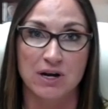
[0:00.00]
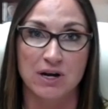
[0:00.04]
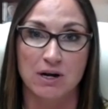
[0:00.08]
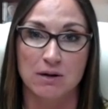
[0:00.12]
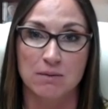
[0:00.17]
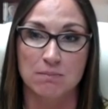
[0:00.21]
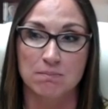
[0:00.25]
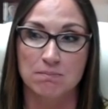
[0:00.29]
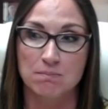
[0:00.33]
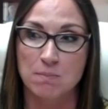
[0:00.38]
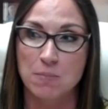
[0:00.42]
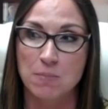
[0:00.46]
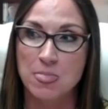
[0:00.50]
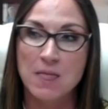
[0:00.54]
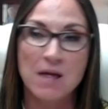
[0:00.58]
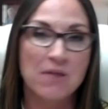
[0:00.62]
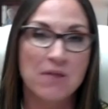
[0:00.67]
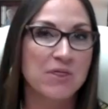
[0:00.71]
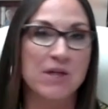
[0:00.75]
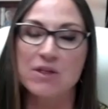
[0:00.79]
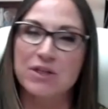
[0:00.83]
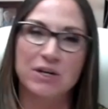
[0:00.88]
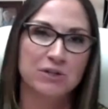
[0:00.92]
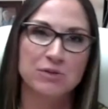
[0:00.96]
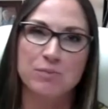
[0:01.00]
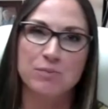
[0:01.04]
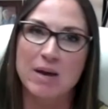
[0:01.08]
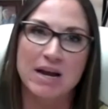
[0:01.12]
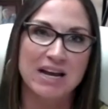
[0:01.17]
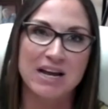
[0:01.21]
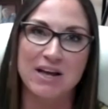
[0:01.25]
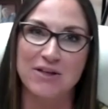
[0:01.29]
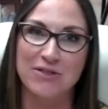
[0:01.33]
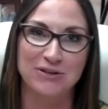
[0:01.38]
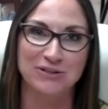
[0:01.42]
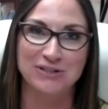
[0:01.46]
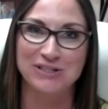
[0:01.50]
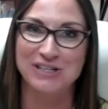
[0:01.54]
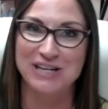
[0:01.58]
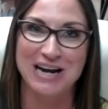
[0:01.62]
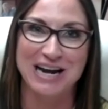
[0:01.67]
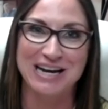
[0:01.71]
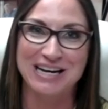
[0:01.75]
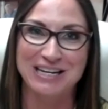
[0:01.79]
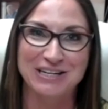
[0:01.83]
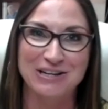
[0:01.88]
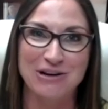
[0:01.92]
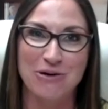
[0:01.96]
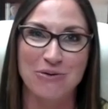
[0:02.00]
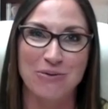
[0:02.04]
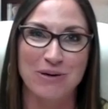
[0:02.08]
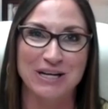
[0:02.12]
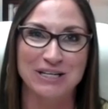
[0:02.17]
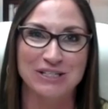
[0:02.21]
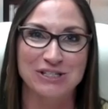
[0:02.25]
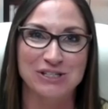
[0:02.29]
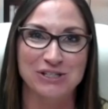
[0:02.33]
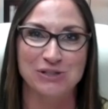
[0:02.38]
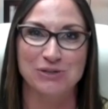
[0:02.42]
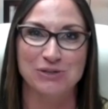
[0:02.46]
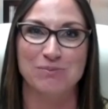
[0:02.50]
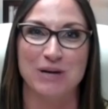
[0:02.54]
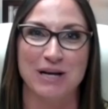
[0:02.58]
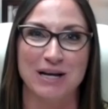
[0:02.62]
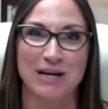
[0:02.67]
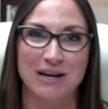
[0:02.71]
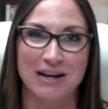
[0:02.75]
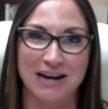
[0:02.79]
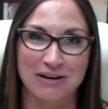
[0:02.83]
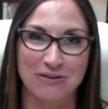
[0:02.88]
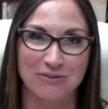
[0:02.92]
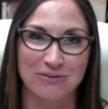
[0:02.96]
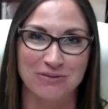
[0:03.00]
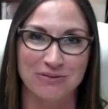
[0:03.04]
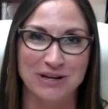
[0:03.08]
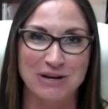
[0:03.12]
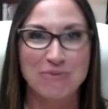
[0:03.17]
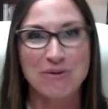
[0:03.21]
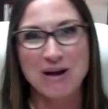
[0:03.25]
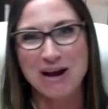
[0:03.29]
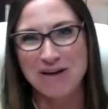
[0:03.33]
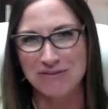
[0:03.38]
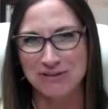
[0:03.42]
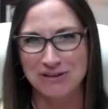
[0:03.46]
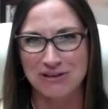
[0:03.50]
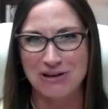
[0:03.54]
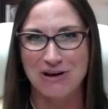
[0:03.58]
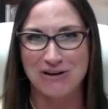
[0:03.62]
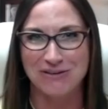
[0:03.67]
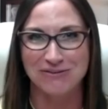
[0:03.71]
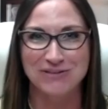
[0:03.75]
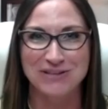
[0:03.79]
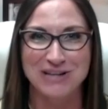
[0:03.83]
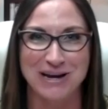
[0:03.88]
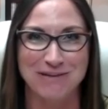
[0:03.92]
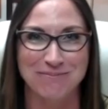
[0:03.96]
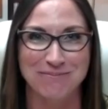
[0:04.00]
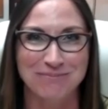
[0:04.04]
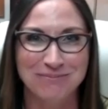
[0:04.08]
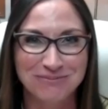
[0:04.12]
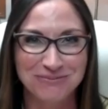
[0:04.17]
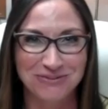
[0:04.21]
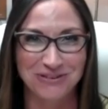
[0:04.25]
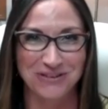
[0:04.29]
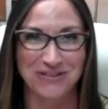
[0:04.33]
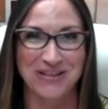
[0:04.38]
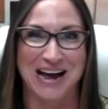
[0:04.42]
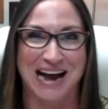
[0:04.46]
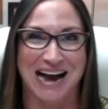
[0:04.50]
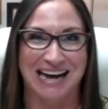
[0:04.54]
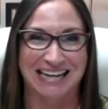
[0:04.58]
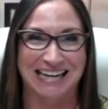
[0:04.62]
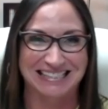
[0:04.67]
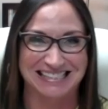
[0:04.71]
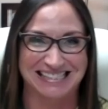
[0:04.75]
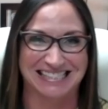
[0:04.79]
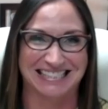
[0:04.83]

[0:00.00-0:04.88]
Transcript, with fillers: Um, th- there's many others that I could go into, but I don't think we have a lot of time for that.